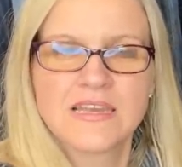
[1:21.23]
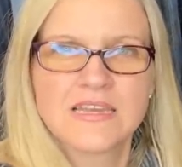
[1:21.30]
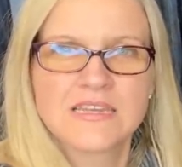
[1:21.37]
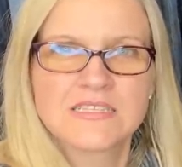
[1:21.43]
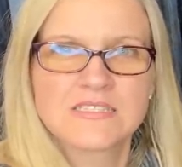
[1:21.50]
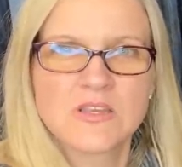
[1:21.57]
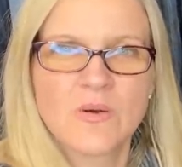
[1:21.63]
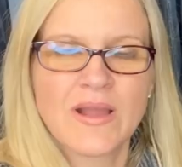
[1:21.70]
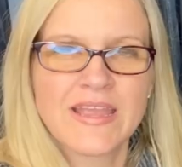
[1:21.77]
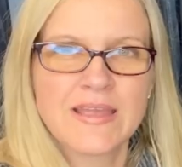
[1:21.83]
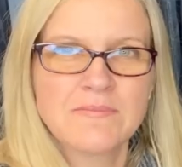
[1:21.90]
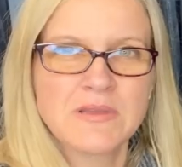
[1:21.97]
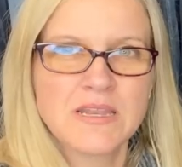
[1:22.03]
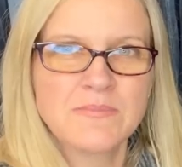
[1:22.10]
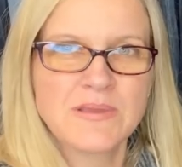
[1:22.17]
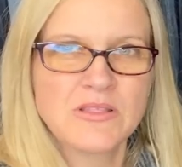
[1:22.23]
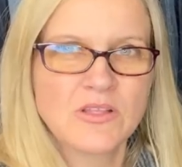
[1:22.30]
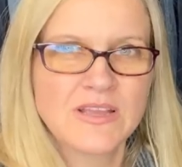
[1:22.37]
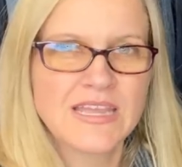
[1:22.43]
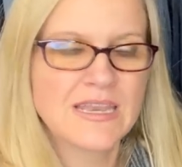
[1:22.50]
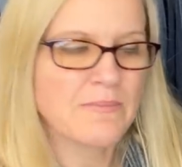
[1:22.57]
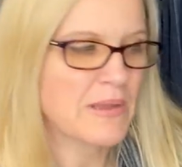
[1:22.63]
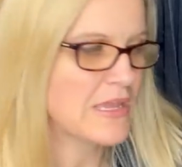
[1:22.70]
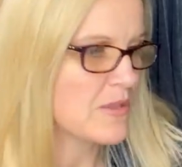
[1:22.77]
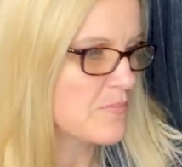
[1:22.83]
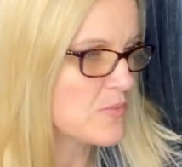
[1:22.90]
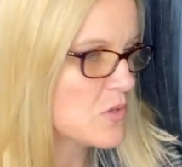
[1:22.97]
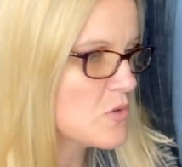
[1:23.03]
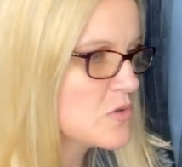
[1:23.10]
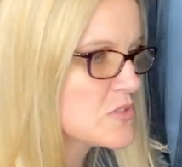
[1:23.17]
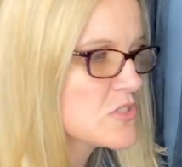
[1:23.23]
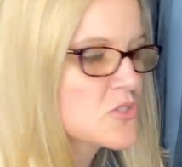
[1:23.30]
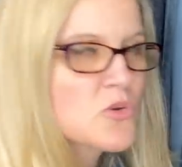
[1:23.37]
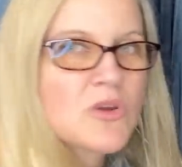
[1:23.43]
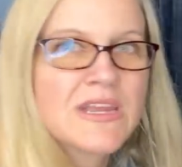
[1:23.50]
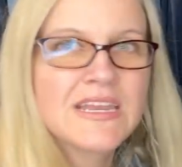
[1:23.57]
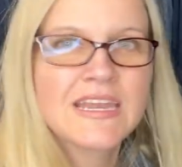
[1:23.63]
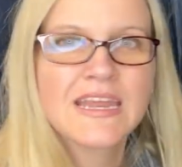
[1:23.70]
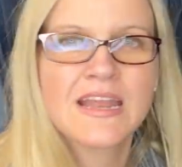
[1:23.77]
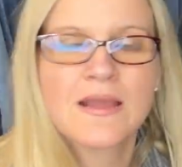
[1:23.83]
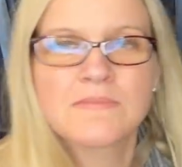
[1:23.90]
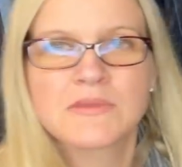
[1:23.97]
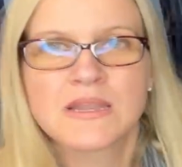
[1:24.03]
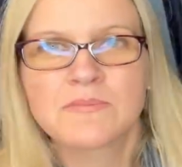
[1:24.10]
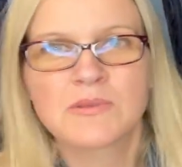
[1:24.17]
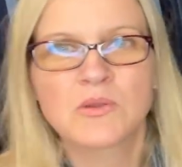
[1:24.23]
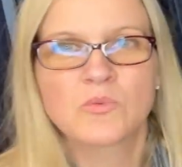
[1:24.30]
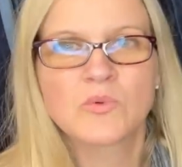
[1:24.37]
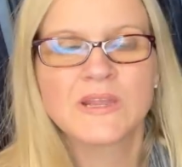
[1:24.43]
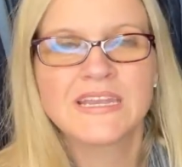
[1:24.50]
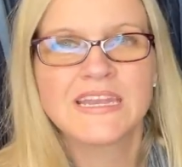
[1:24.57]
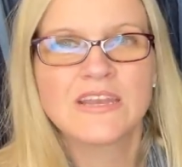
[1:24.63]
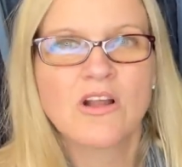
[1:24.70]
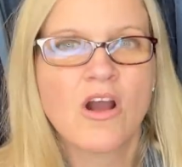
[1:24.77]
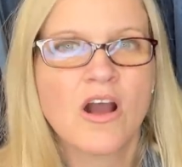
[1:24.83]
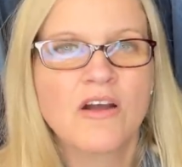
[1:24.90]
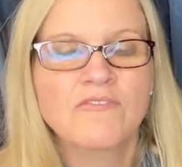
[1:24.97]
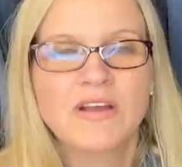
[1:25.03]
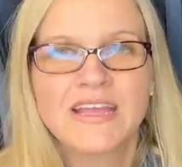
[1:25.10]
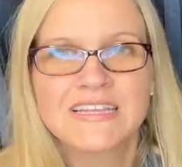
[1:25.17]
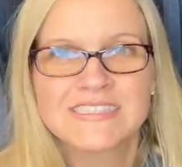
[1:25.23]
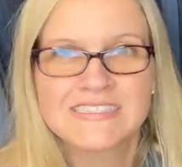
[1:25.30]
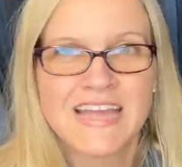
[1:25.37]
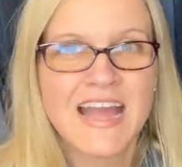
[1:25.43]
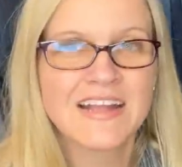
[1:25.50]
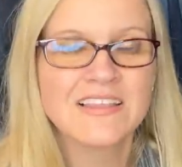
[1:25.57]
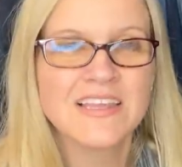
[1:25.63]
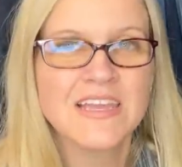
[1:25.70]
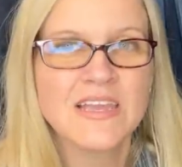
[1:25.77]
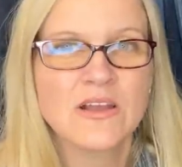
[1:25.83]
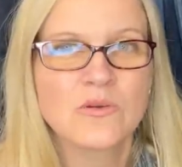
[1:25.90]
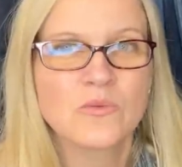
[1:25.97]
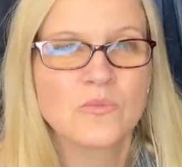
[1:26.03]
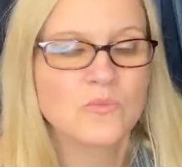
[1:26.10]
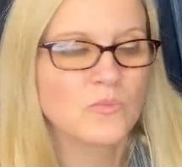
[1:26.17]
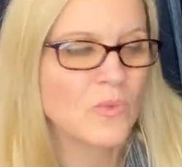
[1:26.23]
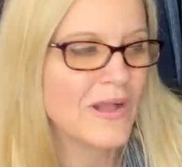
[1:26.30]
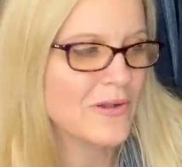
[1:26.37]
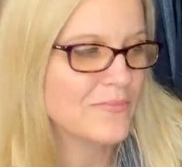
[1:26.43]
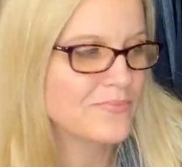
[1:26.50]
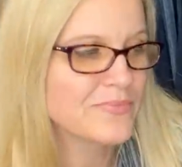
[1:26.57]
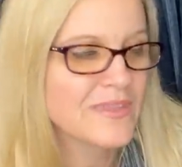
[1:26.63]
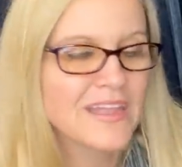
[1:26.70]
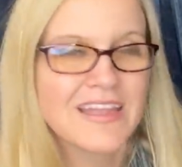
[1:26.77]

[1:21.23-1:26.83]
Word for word: So I am going to be looking at my computer screen and I'm going to be reading off exactly, well,